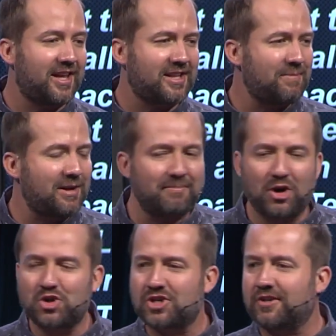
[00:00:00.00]
Like my
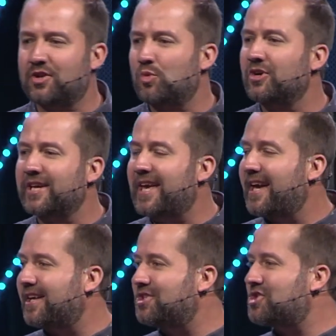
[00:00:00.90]
emotions were
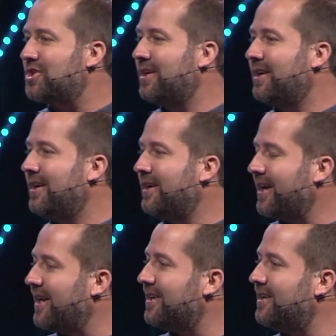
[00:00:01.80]
engaged
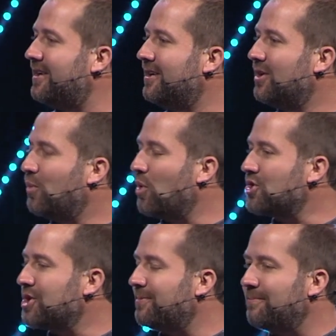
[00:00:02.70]
in
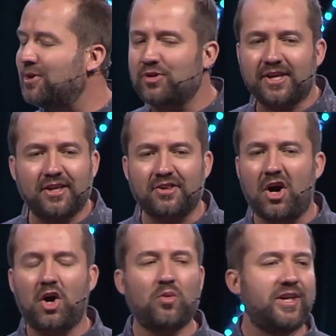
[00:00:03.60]
worship, and music has
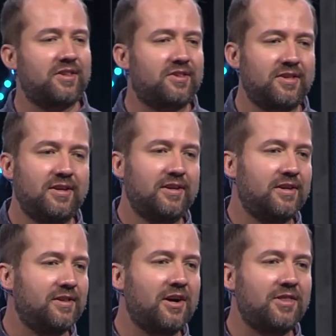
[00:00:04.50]
always
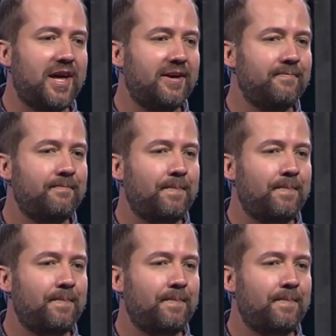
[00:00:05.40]
done that.